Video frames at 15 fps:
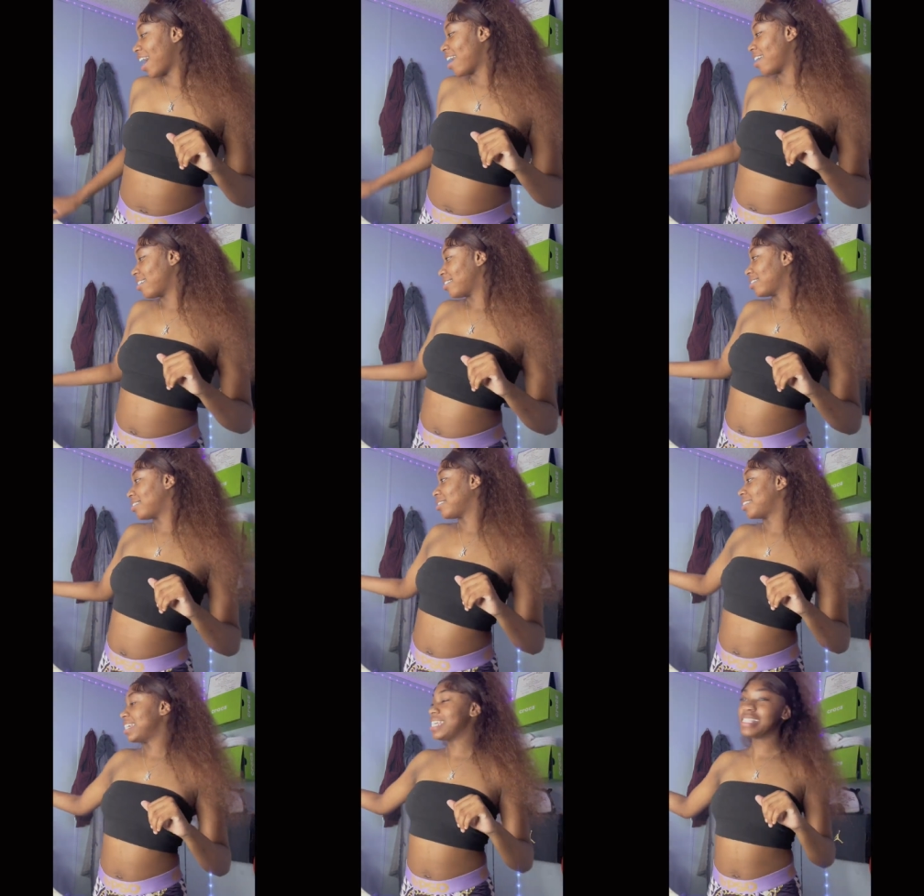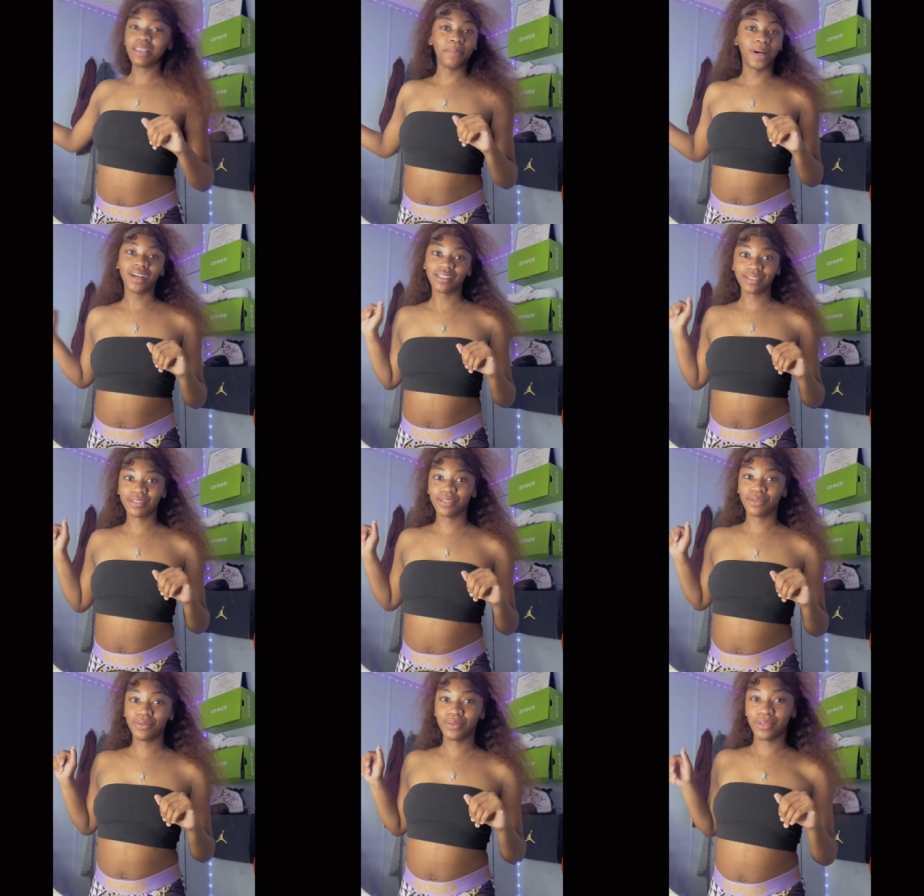Uh, it's a box
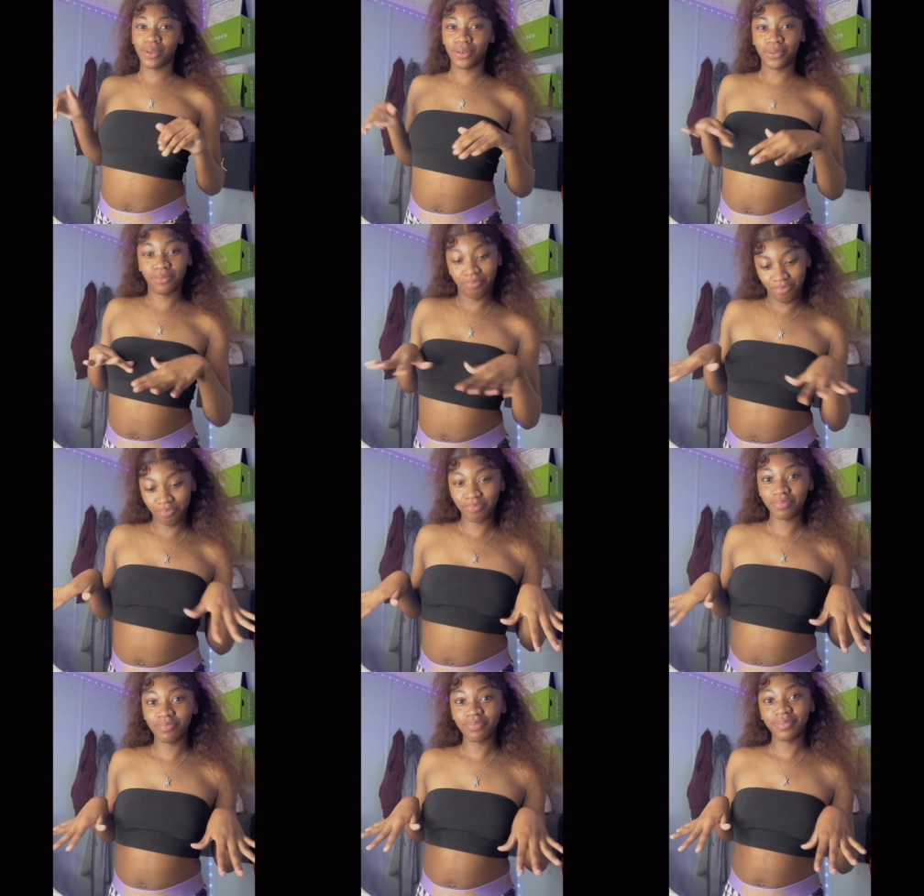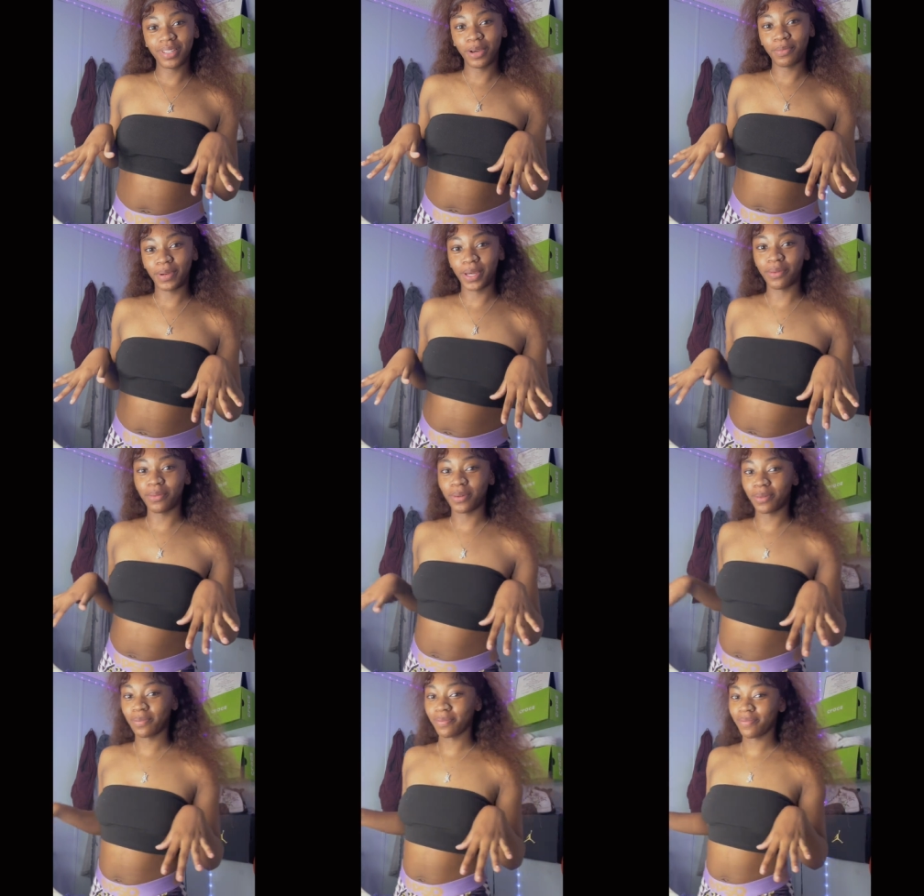too, so don't play with
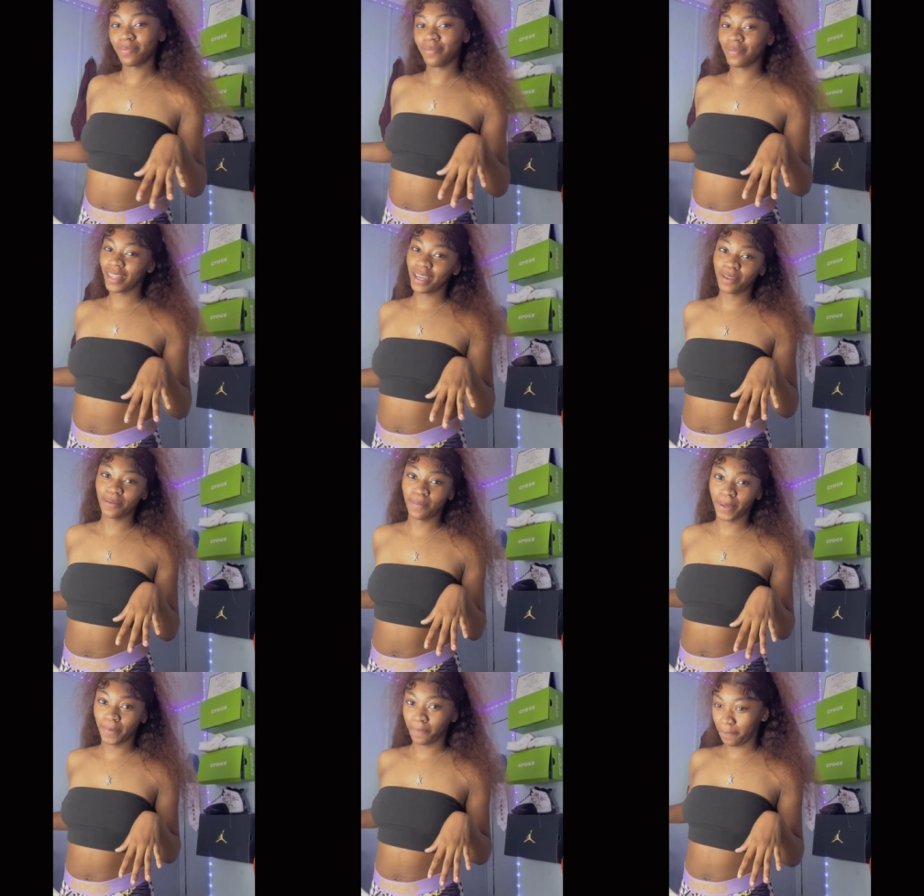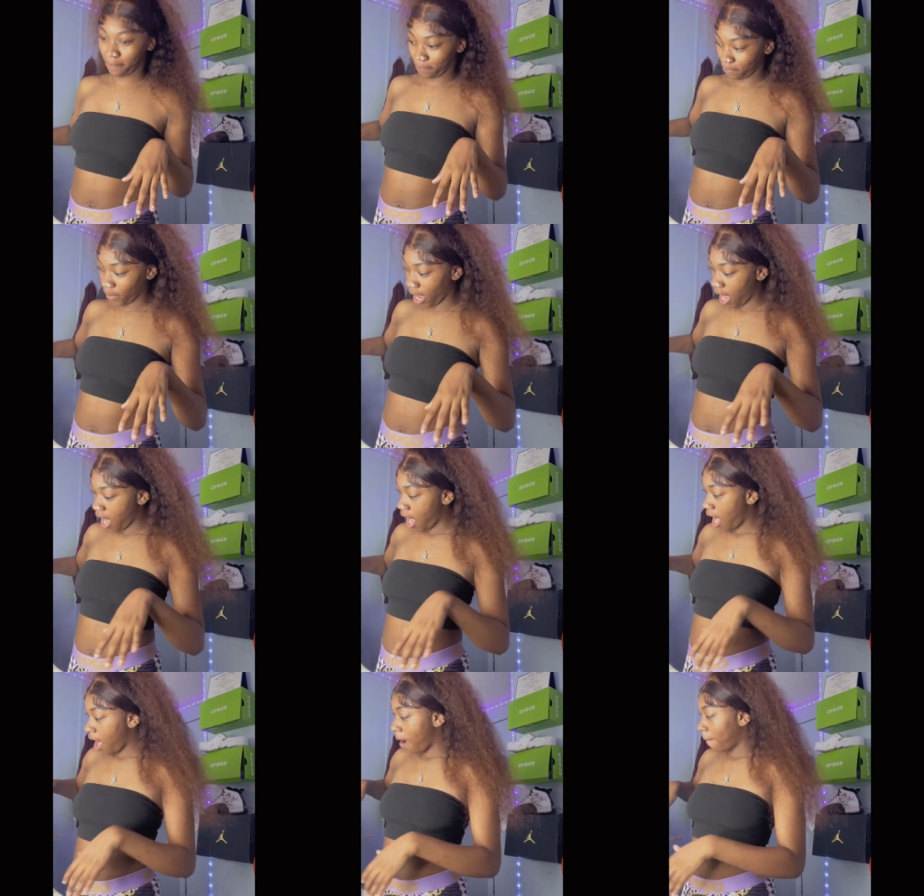me. Thank you, babe.
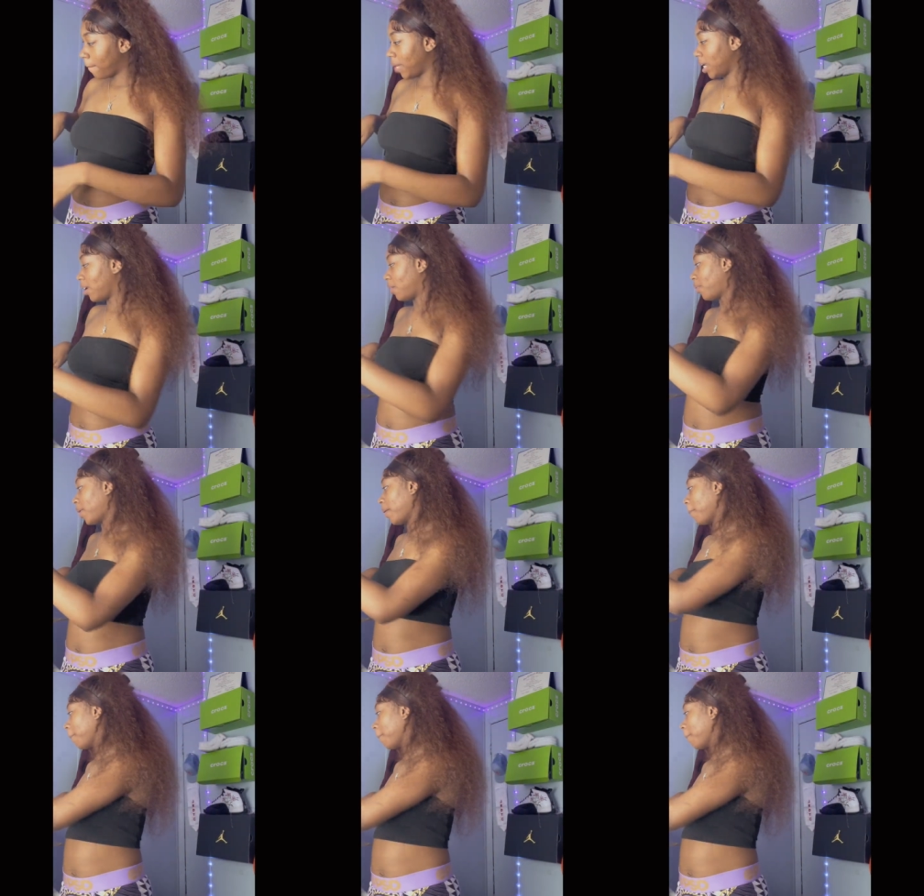But anyway,